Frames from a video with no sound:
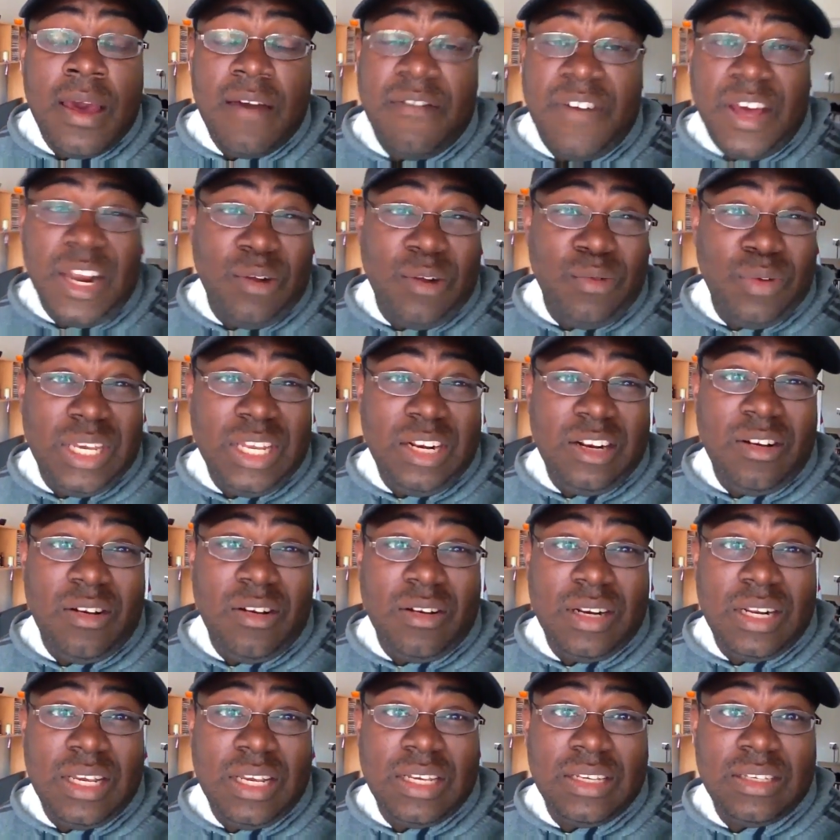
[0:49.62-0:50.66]
If I don't get it
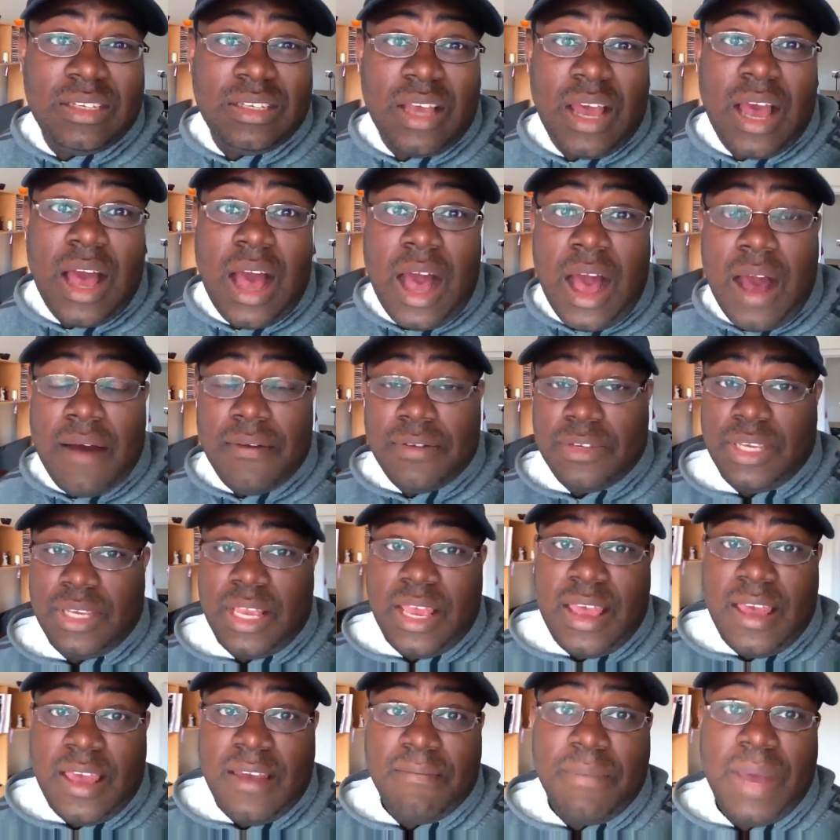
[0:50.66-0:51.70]
on this, I
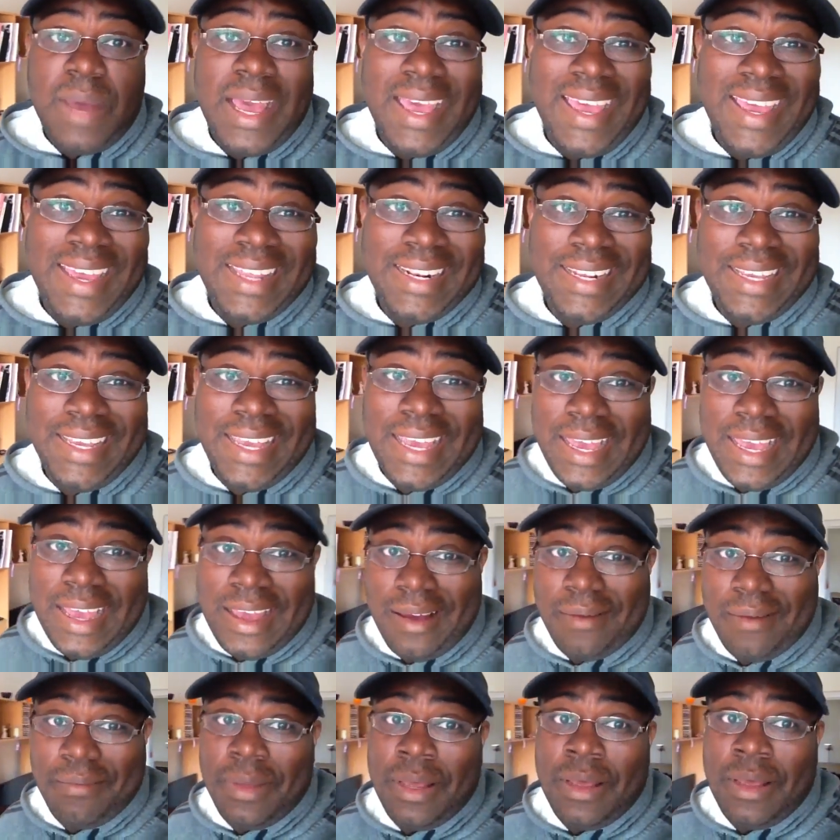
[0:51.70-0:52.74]
obviously have my handy
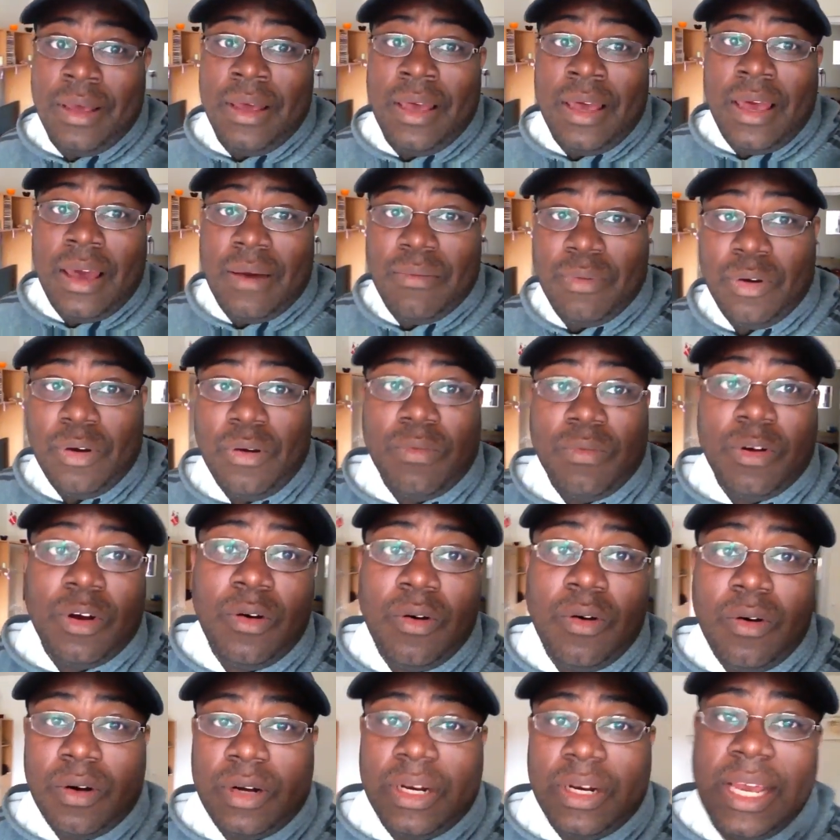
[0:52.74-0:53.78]
cam and we're going to
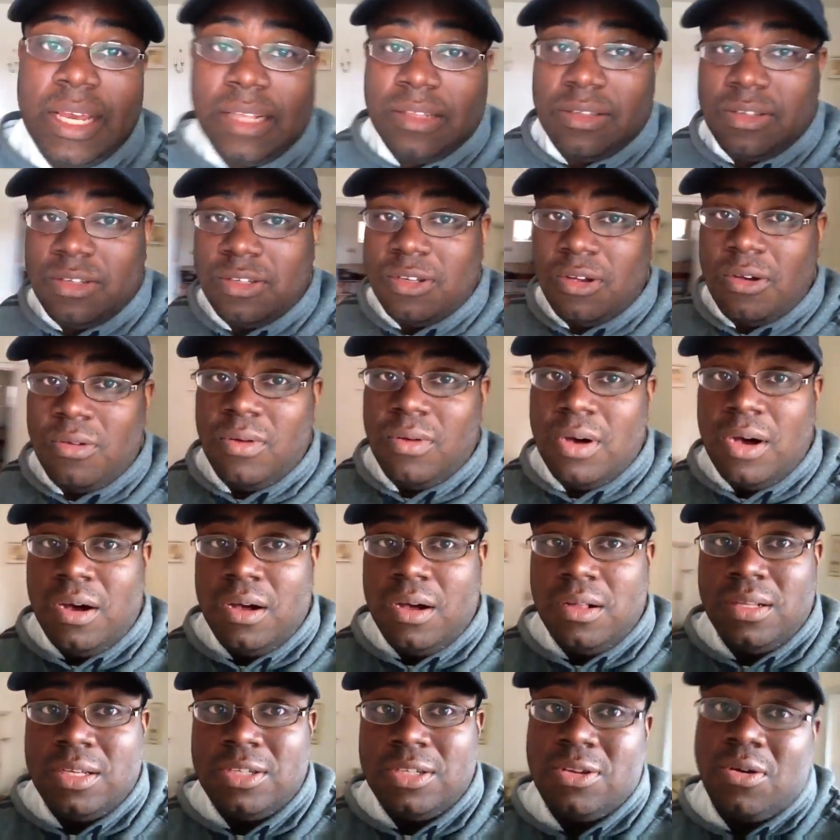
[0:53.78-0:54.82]
record that. And
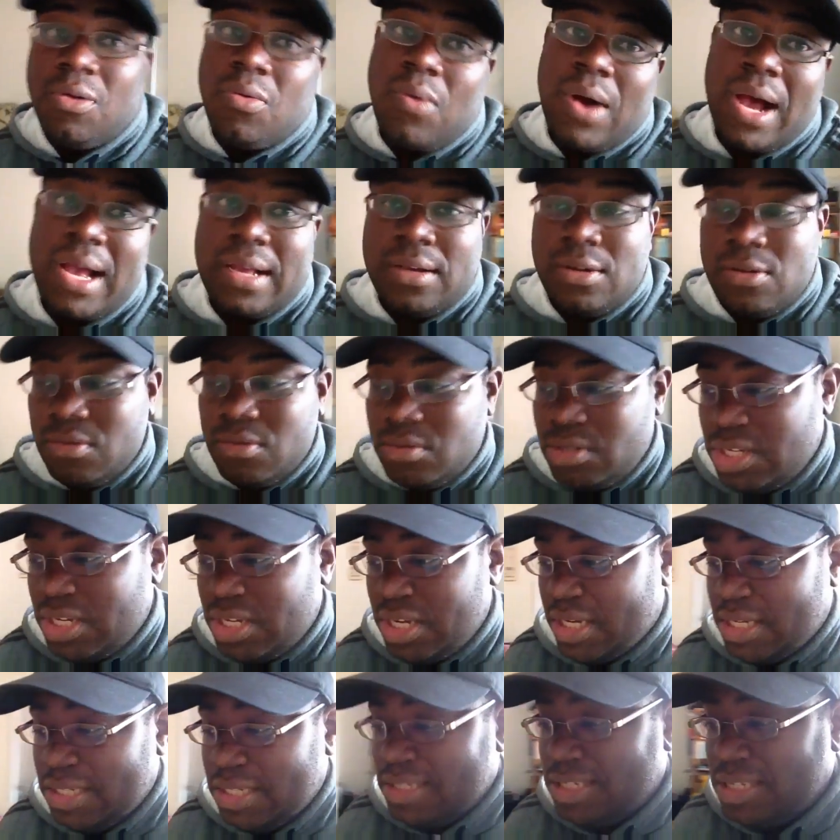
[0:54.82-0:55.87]
so let's go out and go
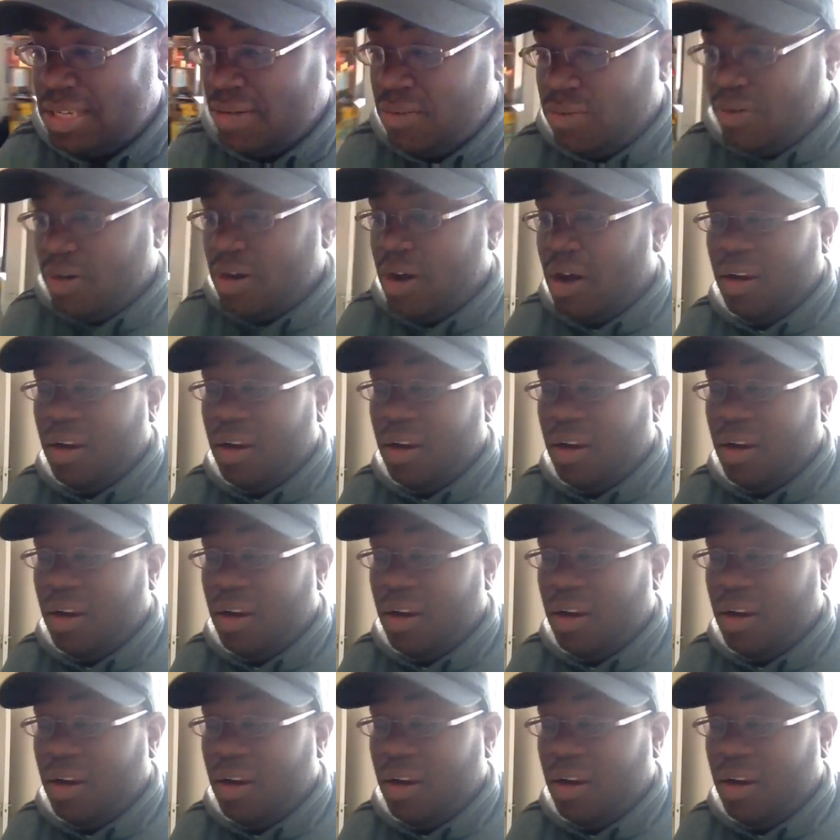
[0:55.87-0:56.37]
check and see what